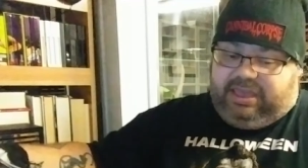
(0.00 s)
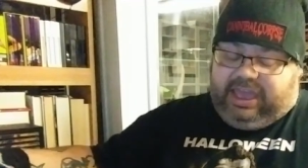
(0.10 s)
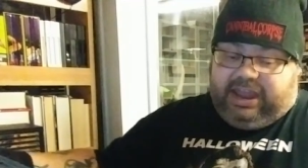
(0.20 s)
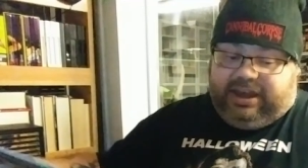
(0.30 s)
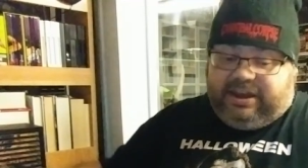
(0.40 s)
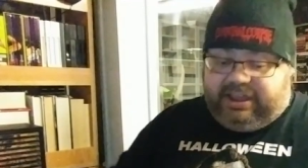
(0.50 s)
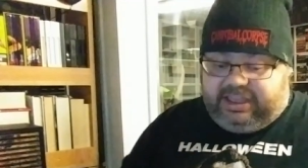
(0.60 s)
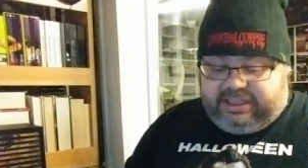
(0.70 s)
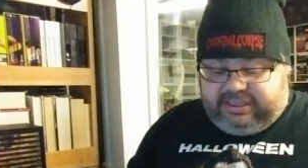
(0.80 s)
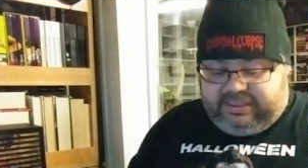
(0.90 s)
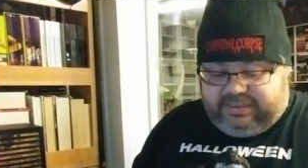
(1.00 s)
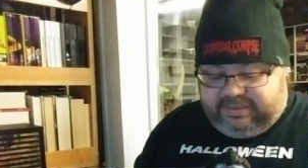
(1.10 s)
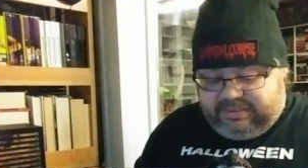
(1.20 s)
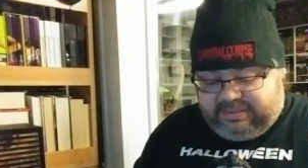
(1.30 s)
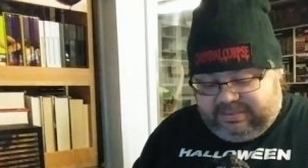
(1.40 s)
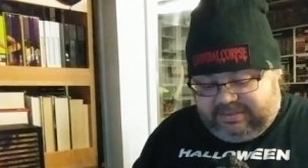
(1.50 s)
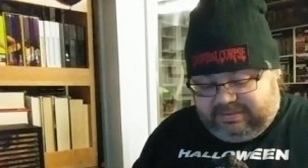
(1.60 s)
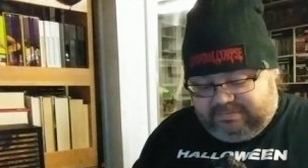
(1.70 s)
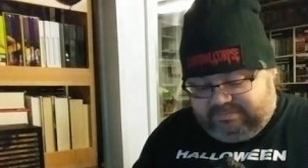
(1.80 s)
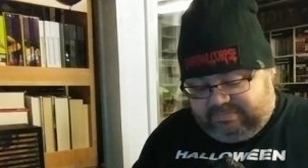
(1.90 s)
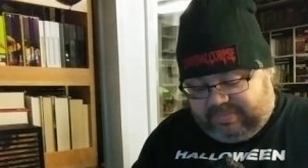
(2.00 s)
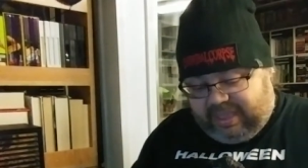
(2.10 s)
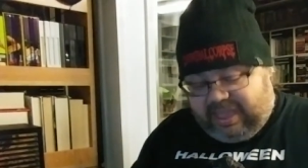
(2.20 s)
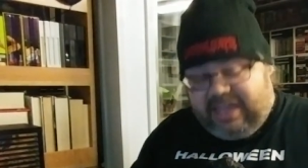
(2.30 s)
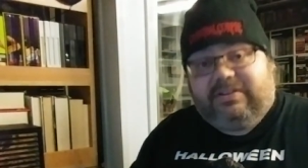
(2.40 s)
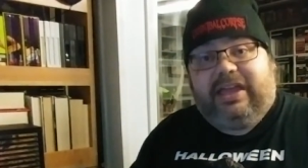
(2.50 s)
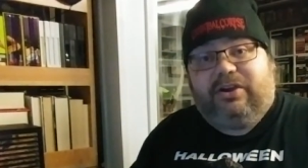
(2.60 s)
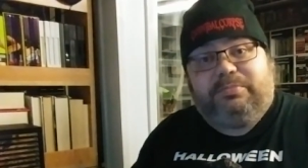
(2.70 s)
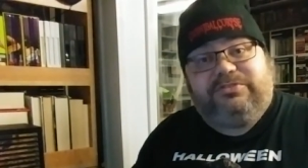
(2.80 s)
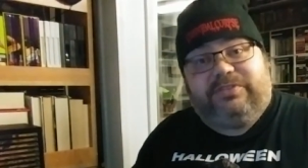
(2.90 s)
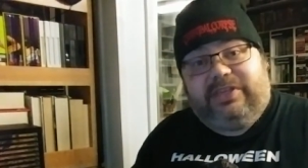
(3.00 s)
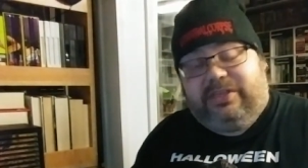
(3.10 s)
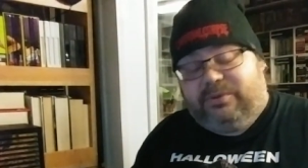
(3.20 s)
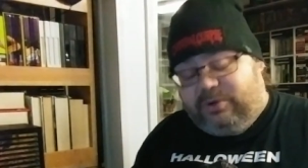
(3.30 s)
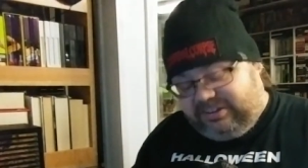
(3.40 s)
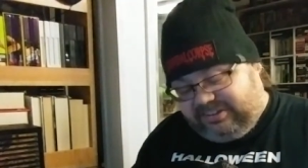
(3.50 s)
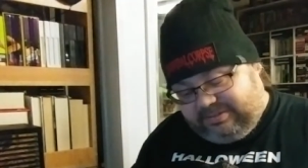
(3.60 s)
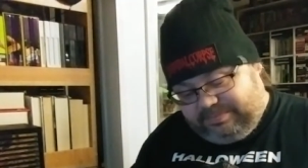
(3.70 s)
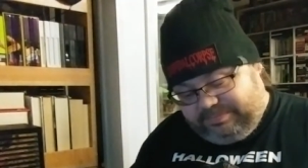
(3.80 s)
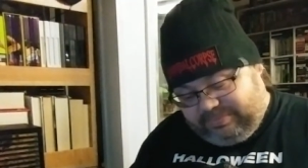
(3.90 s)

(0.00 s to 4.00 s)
And, I have high hopes for the other ones.